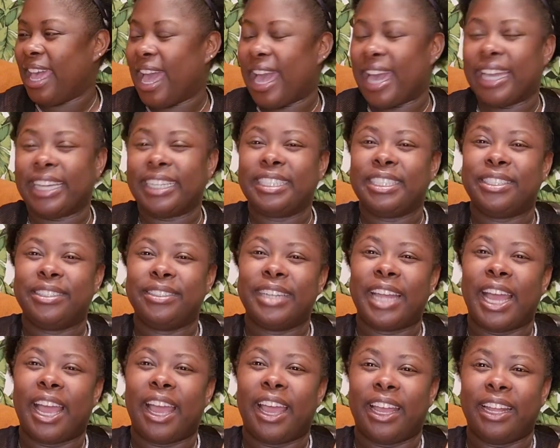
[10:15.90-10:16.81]
I do
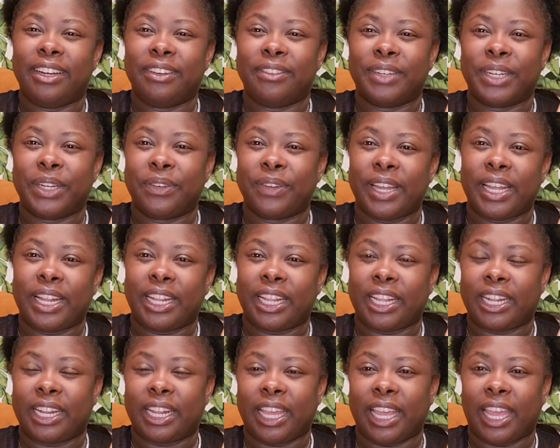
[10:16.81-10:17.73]
not regret
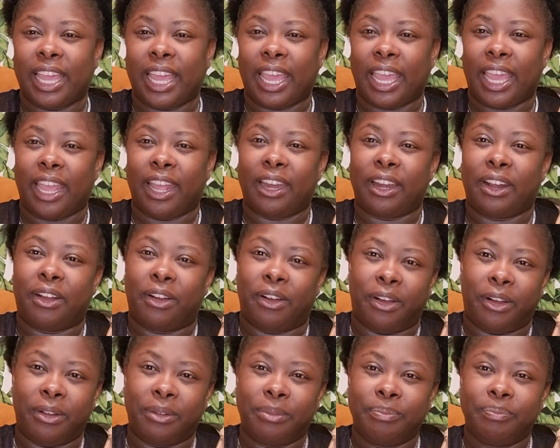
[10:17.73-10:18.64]
it at
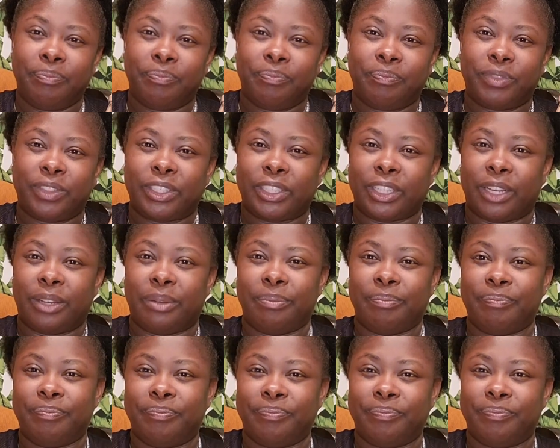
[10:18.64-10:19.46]
all. So